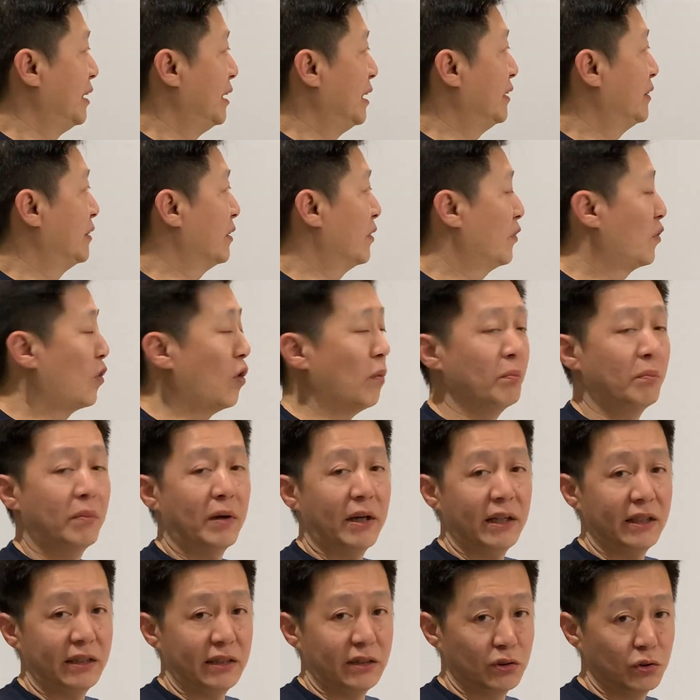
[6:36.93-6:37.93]
If the
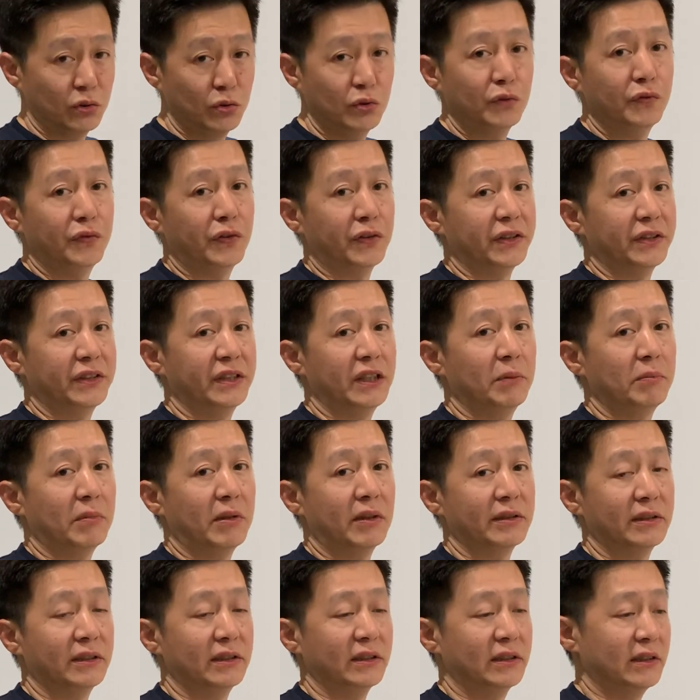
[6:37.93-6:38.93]
combine is good for the day
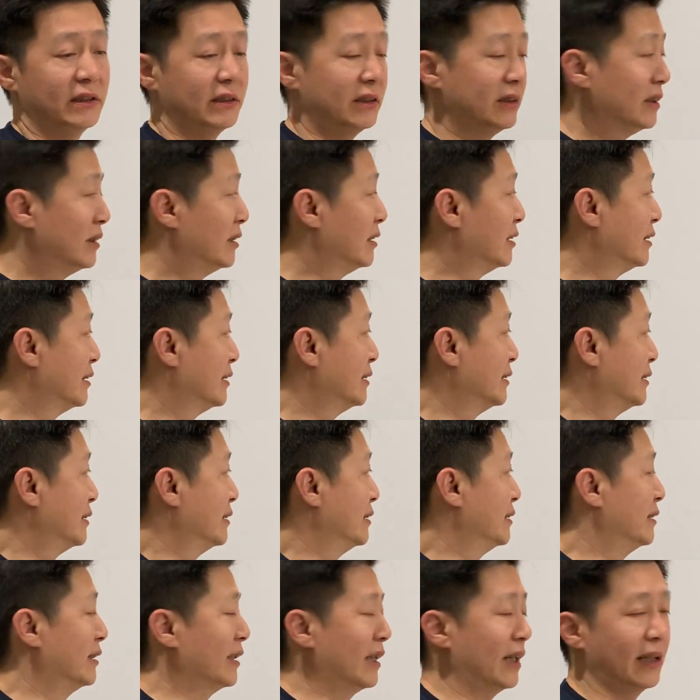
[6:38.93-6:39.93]
master,
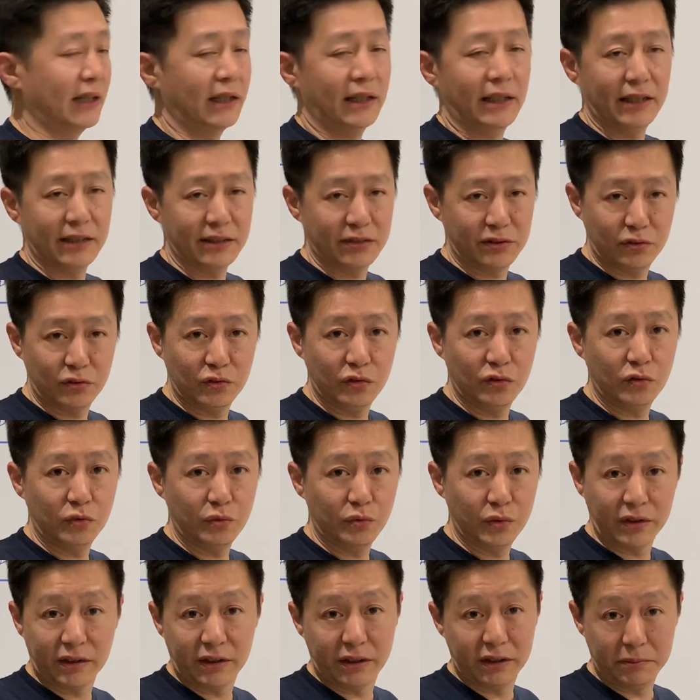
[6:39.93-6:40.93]
the clash
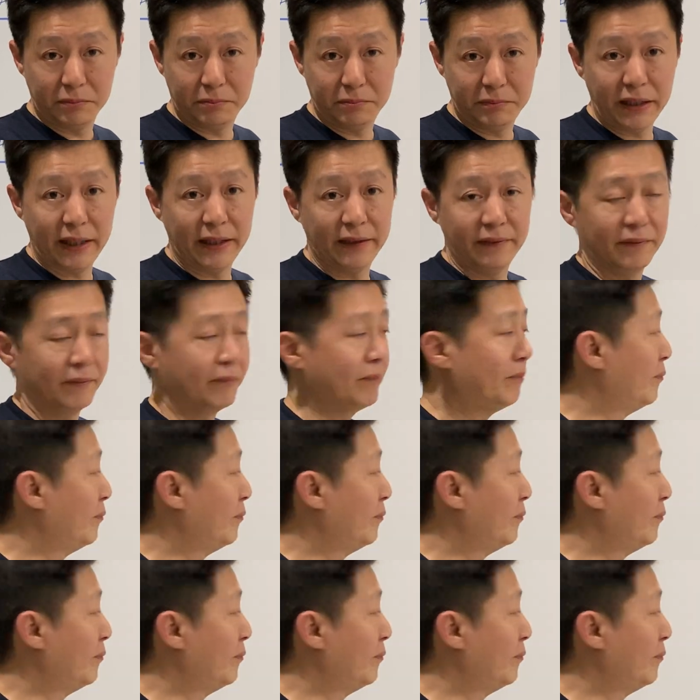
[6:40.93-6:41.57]
will turn bad.